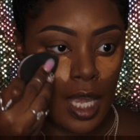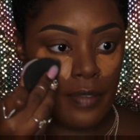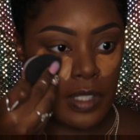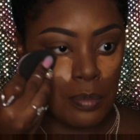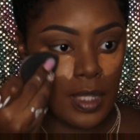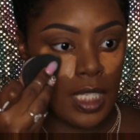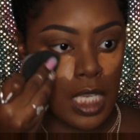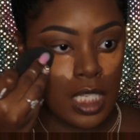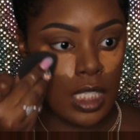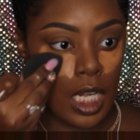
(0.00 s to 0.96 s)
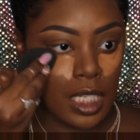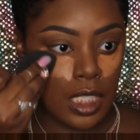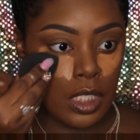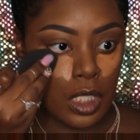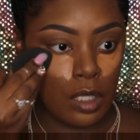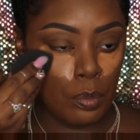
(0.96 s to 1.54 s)
some things that I need
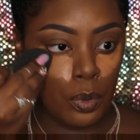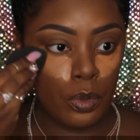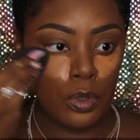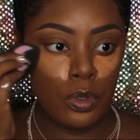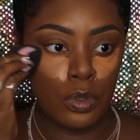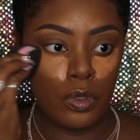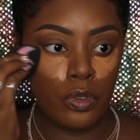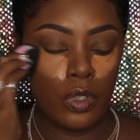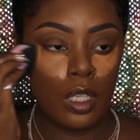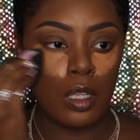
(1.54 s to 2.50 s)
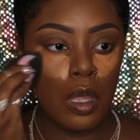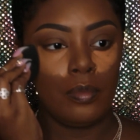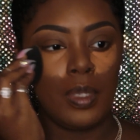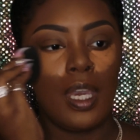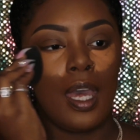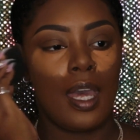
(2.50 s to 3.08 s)
to improve. But
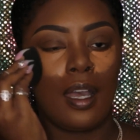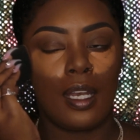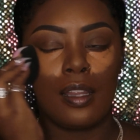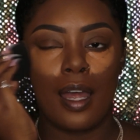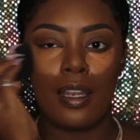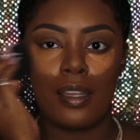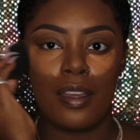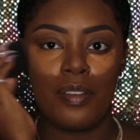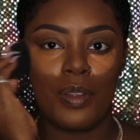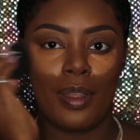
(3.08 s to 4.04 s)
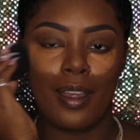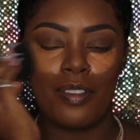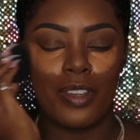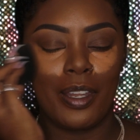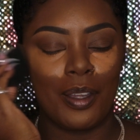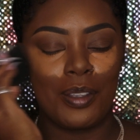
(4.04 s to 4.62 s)
yeah, I got a lot of love on that
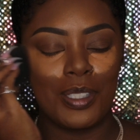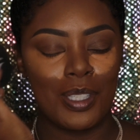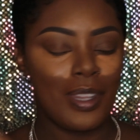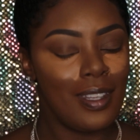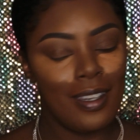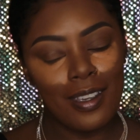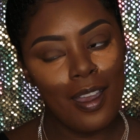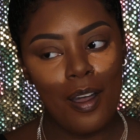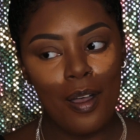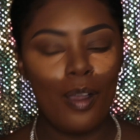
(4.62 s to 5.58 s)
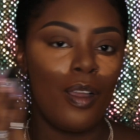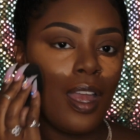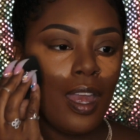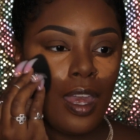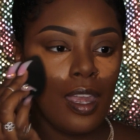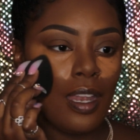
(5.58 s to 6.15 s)
video, so thank y'all.
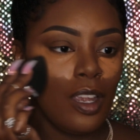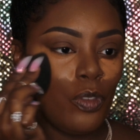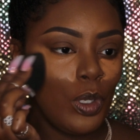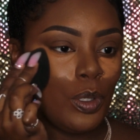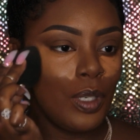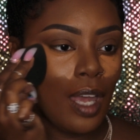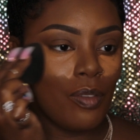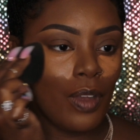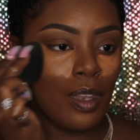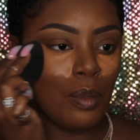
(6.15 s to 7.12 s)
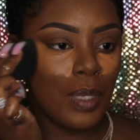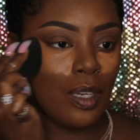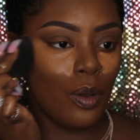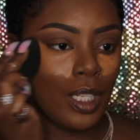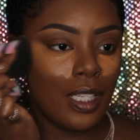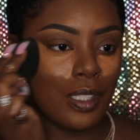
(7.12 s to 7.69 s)
And if you do not follow me
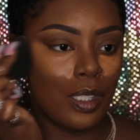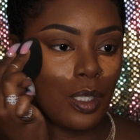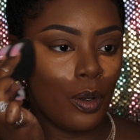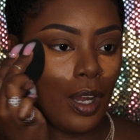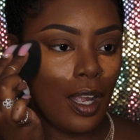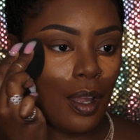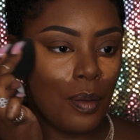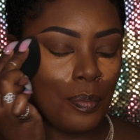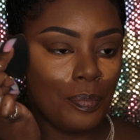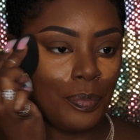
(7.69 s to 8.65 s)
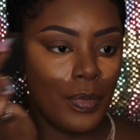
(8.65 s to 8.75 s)
on Instagram,